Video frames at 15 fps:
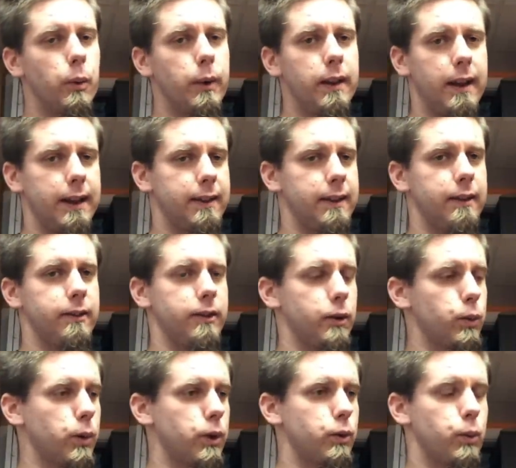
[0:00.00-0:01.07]
We like this.
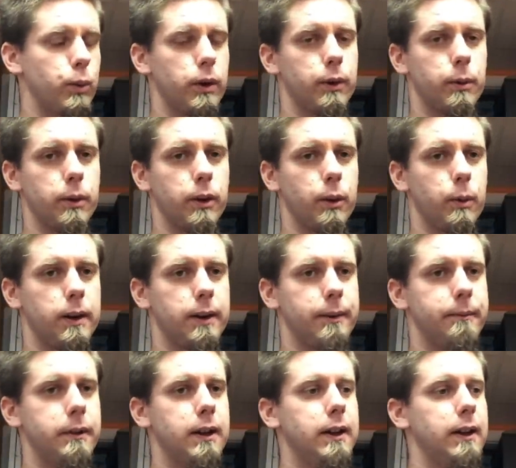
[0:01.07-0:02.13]
This worked really, really
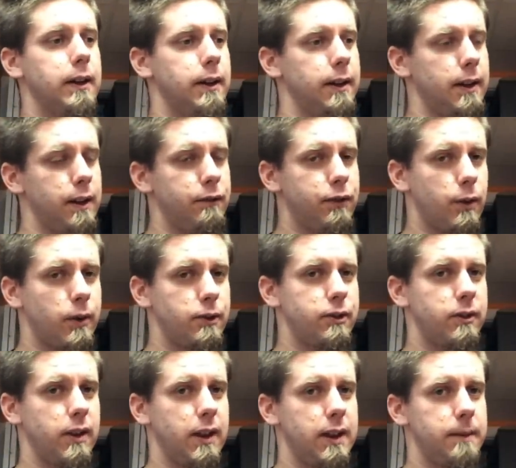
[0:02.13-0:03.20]
well.
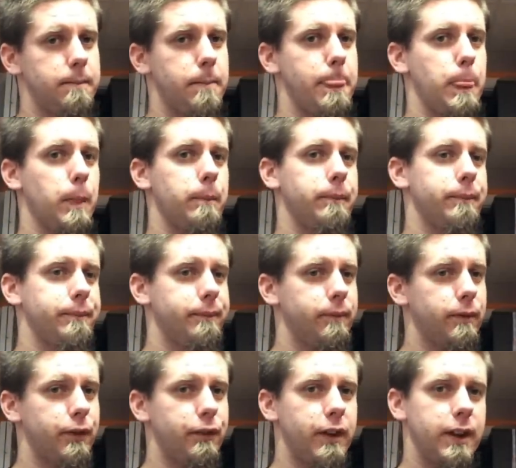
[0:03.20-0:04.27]
Unfortunately,
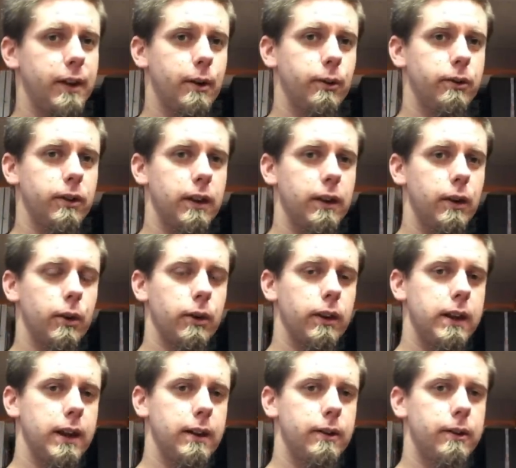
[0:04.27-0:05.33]
the videos in the early